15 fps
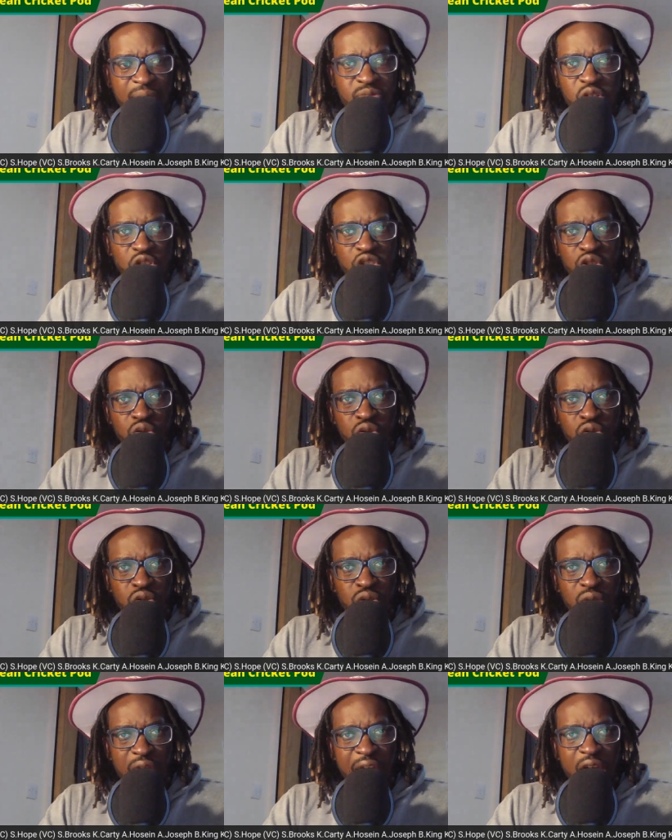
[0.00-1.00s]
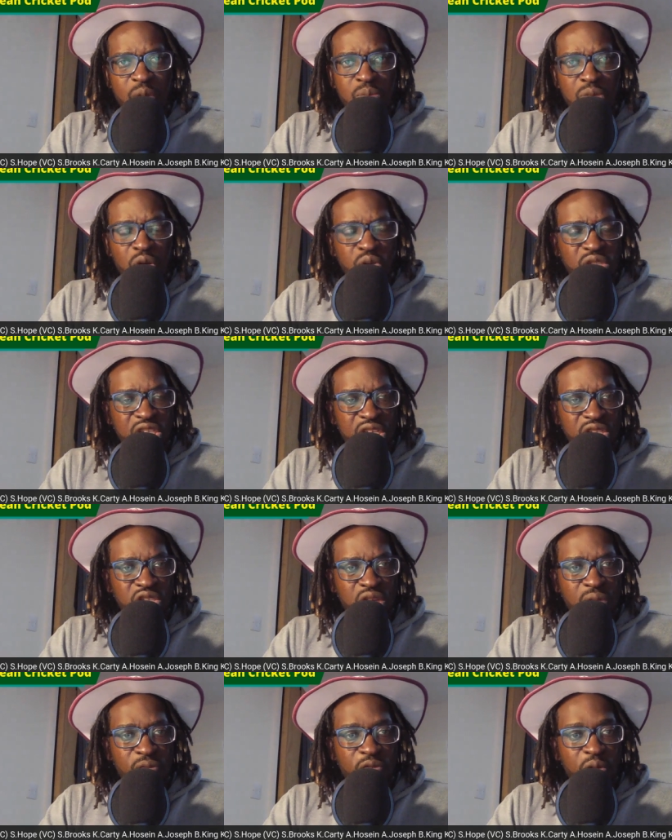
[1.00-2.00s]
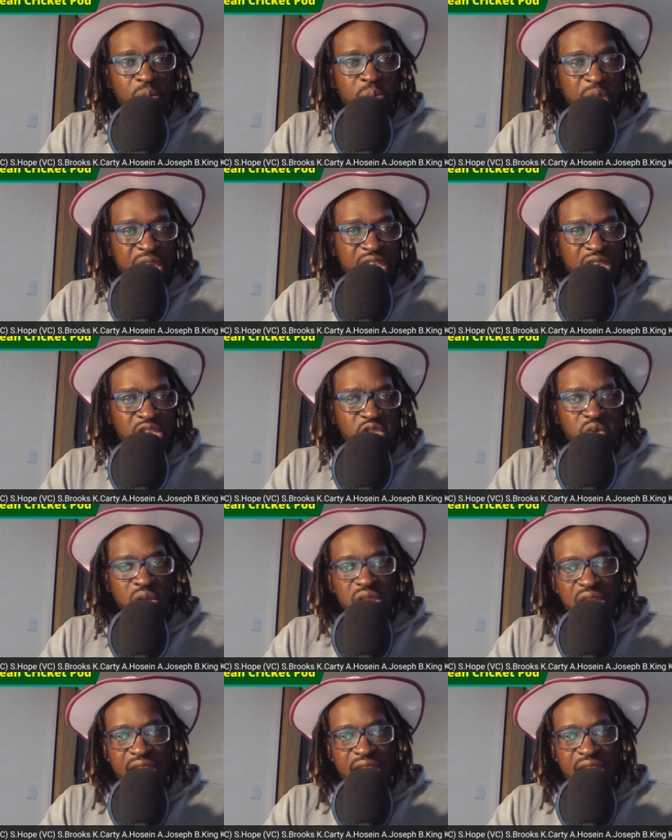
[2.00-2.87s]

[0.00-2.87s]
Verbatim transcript: I'm not sure how Motie has gone from being in the squad,